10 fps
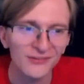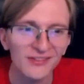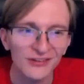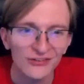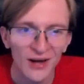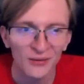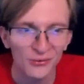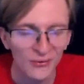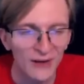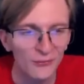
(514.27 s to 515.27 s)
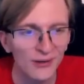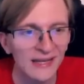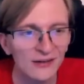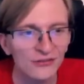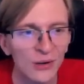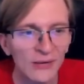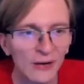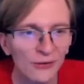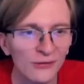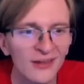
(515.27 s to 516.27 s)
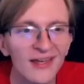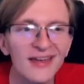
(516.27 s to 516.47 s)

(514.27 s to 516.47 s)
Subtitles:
the Shadow Girafarig into Shadow Gyarados.